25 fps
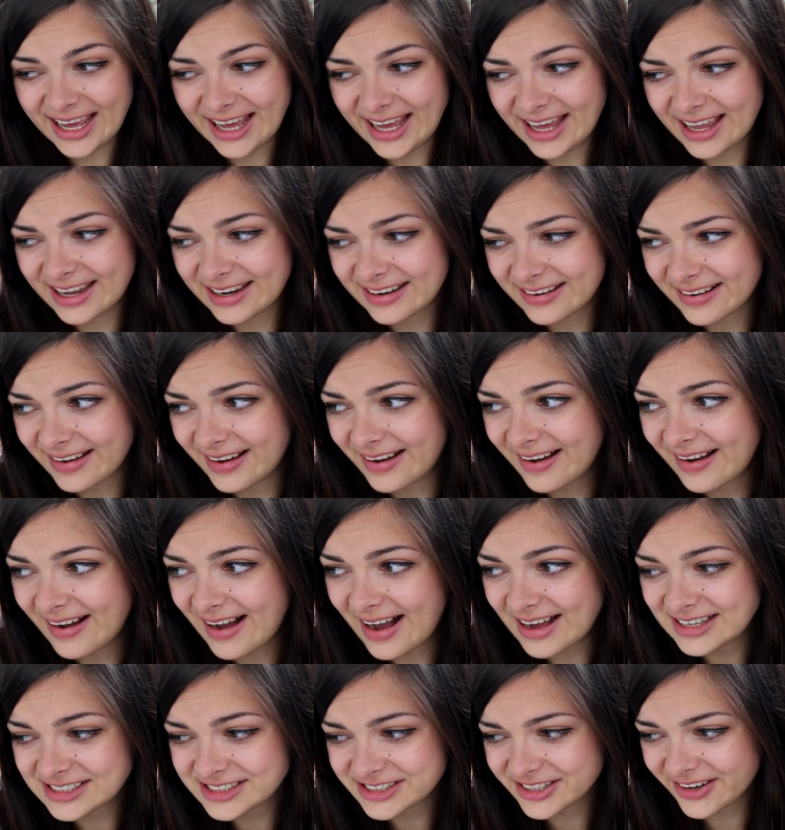And
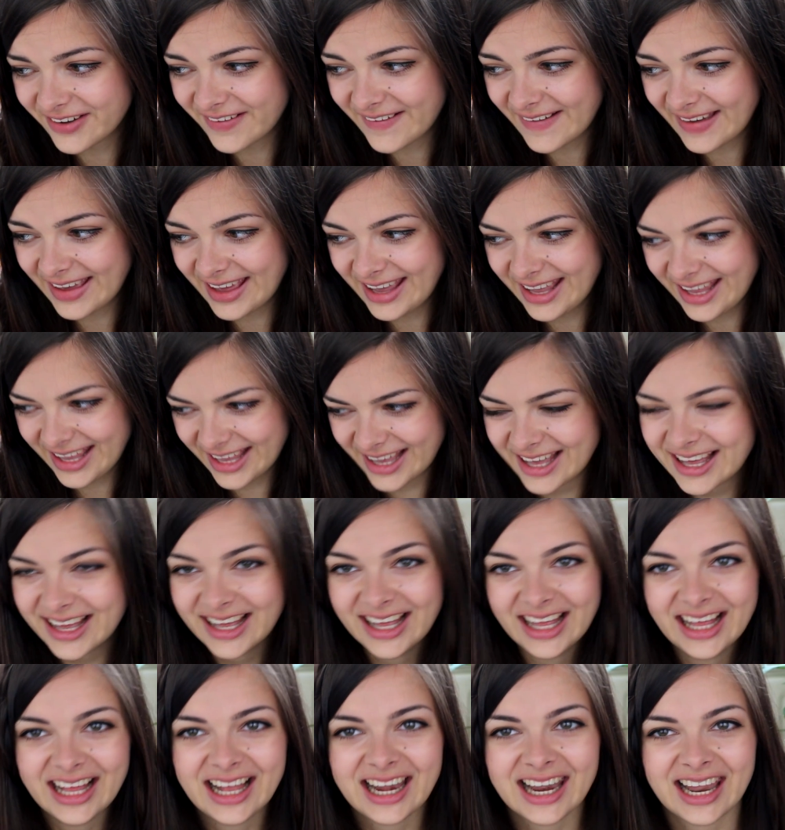I saw
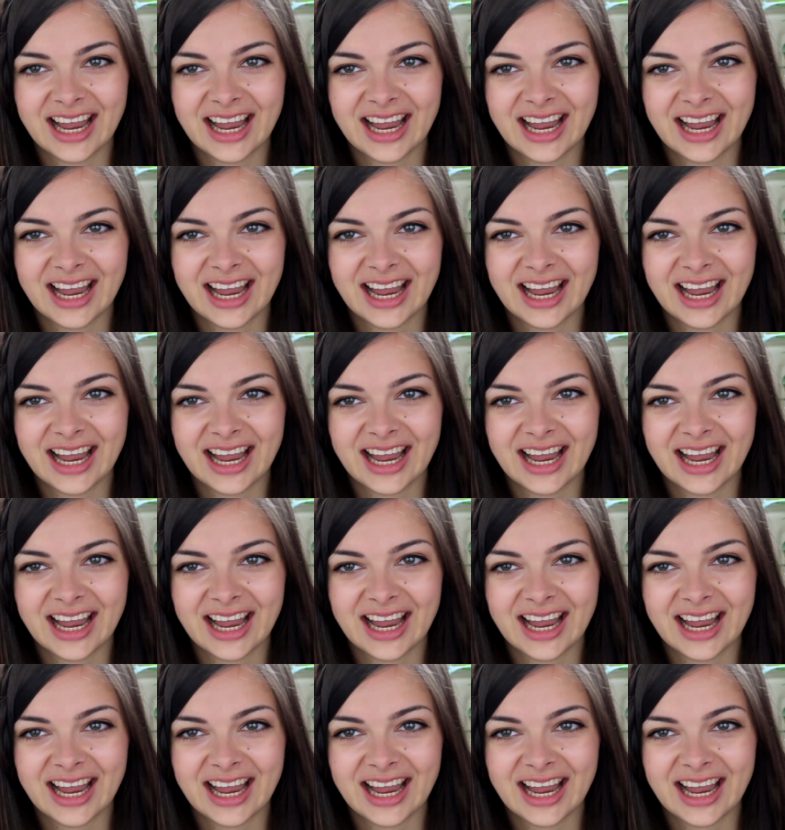a